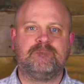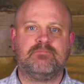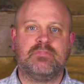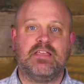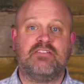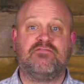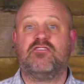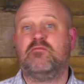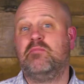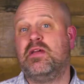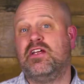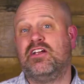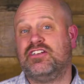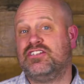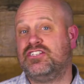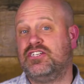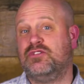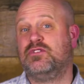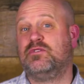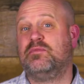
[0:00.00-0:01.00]
And for Mary,
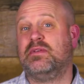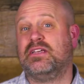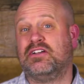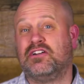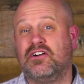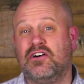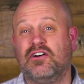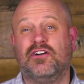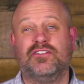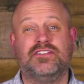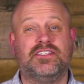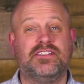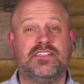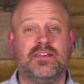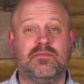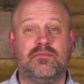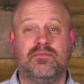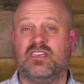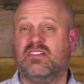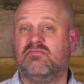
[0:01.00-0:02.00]
she was being called to
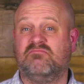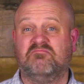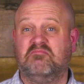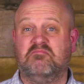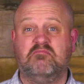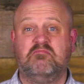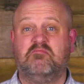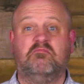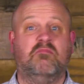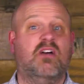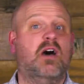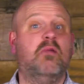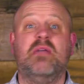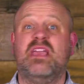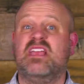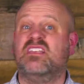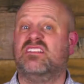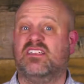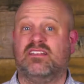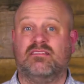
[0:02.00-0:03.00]
something
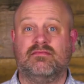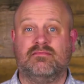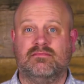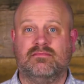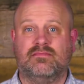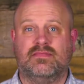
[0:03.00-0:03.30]
amazing.